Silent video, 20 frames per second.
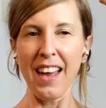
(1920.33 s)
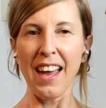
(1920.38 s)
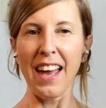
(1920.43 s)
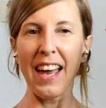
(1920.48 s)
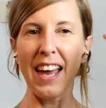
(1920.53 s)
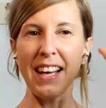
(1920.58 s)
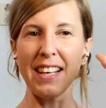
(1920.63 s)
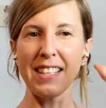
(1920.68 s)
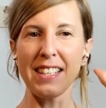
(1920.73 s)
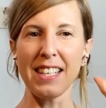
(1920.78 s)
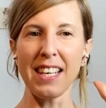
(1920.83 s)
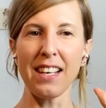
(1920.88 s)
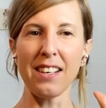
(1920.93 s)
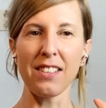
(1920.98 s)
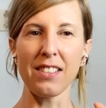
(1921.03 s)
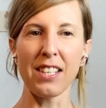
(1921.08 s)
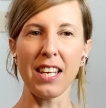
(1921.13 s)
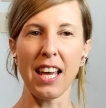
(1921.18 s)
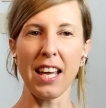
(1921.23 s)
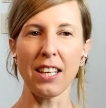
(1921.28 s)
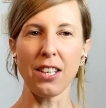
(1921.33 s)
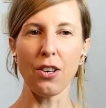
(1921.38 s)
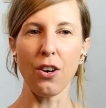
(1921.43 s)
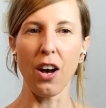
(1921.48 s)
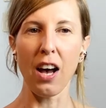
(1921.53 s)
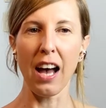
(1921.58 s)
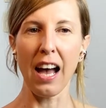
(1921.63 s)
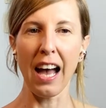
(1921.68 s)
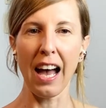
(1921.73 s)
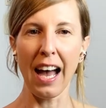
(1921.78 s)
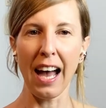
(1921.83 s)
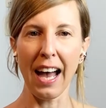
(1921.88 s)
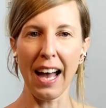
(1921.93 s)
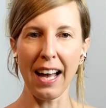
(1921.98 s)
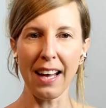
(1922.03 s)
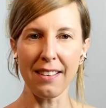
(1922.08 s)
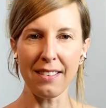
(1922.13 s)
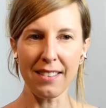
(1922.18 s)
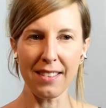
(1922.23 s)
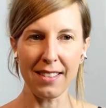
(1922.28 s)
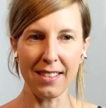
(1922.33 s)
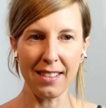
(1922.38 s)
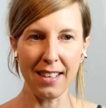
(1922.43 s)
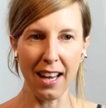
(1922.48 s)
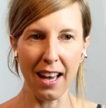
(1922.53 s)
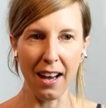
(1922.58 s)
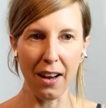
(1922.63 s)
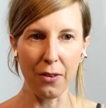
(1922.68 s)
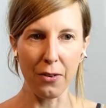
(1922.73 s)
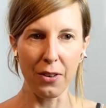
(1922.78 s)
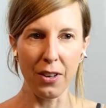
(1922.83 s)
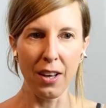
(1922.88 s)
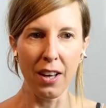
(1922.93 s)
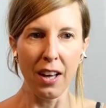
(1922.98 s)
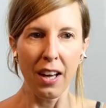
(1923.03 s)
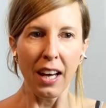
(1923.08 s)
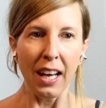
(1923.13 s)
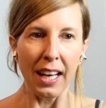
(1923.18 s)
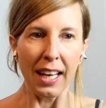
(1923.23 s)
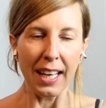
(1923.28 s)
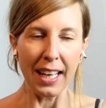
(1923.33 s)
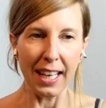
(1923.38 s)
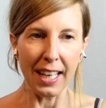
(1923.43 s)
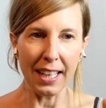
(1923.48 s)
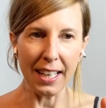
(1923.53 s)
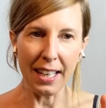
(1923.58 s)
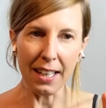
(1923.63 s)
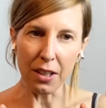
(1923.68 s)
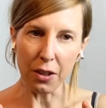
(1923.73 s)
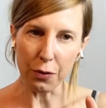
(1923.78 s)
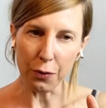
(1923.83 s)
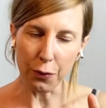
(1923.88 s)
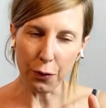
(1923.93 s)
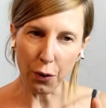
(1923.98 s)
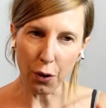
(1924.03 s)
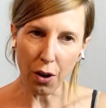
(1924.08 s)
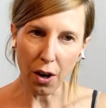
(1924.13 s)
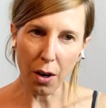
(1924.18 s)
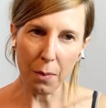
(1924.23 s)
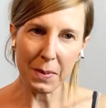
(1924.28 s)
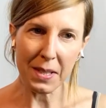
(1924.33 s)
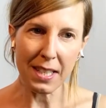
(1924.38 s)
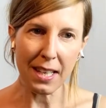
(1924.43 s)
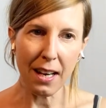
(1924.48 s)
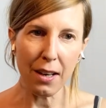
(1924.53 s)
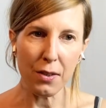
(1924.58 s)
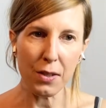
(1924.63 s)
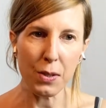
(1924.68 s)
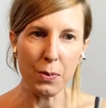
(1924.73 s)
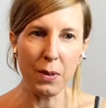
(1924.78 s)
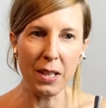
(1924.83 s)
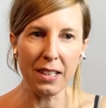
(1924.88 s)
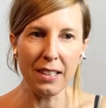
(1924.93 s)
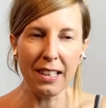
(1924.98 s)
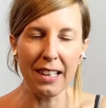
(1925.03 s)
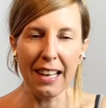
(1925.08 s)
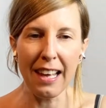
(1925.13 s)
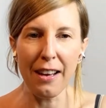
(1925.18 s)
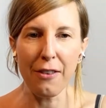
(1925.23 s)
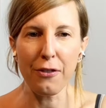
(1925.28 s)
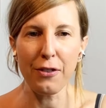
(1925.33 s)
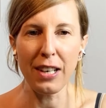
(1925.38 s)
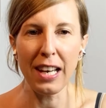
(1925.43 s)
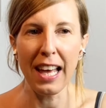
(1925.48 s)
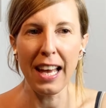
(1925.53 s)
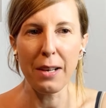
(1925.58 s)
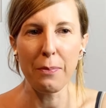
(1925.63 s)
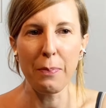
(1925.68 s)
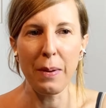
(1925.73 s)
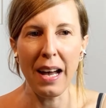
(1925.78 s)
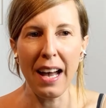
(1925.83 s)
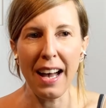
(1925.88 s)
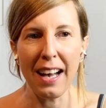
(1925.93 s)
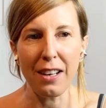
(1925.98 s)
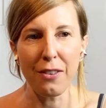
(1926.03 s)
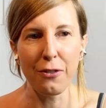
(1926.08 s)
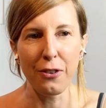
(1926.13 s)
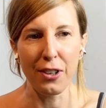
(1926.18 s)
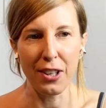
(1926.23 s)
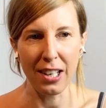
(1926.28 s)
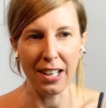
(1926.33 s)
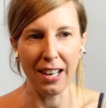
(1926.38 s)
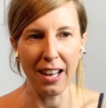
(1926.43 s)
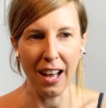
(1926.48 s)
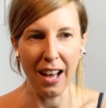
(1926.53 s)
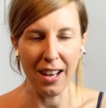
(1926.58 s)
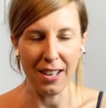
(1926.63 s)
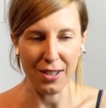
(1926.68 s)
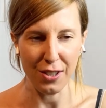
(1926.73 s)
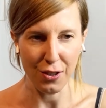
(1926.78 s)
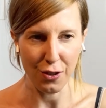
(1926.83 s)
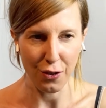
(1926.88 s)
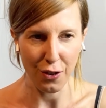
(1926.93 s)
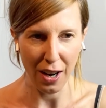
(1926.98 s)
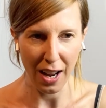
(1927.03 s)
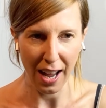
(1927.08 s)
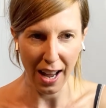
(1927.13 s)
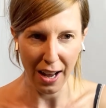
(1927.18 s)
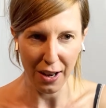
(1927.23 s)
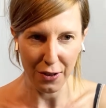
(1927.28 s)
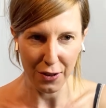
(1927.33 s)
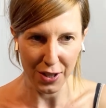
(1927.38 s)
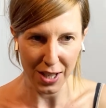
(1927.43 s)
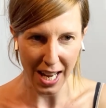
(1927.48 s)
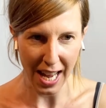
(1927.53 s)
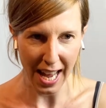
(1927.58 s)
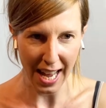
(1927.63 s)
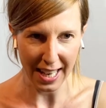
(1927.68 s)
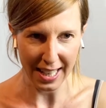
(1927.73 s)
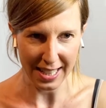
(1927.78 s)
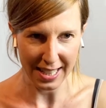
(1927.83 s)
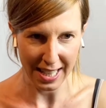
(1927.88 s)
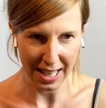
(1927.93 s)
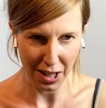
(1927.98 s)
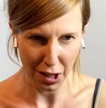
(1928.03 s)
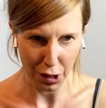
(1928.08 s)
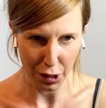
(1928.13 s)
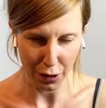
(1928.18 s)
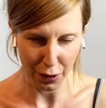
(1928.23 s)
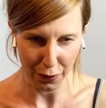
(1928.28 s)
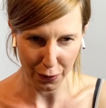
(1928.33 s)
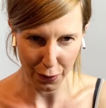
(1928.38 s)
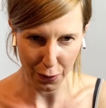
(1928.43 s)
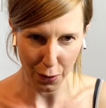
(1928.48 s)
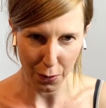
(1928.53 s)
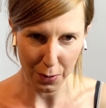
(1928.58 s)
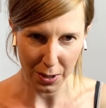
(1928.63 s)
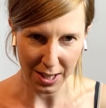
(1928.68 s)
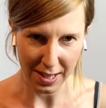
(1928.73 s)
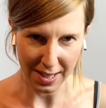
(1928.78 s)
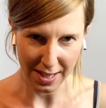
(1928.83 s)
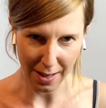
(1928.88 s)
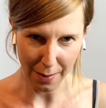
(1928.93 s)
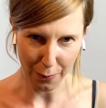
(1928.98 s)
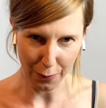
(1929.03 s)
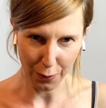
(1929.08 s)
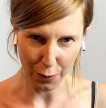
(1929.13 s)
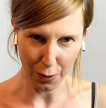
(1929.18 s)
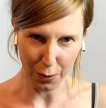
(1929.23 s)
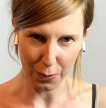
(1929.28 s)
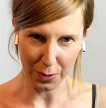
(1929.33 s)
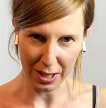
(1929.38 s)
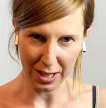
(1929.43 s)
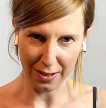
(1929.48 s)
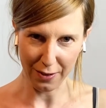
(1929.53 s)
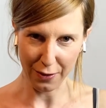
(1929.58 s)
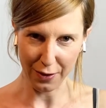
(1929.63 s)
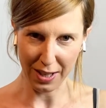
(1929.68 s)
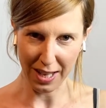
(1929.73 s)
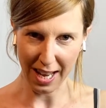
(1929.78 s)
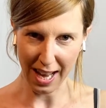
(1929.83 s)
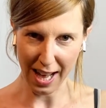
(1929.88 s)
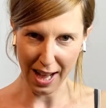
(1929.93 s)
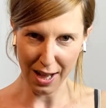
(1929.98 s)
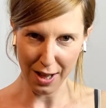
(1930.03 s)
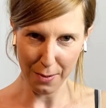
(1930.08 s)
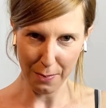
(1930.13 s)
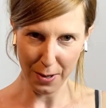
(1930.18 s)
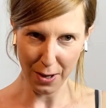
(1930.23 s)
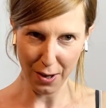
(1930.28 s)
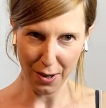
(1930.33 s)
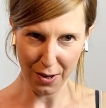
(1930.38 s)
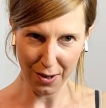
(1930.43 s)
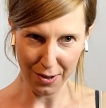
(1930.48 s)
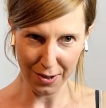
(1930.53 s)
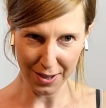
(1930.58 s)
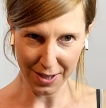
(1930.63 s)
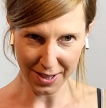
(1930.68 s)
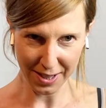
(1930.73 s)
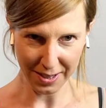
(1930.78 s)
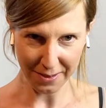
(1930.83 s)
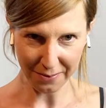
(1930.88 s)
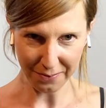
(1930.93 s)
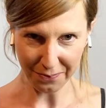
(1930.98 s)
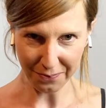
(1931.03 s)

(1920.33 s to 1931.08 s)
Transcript: Exhale, take your hands down. Inhale, forearms down, swing the left leg back for the last round. Exhale, look forward, step forward, lift the elbows.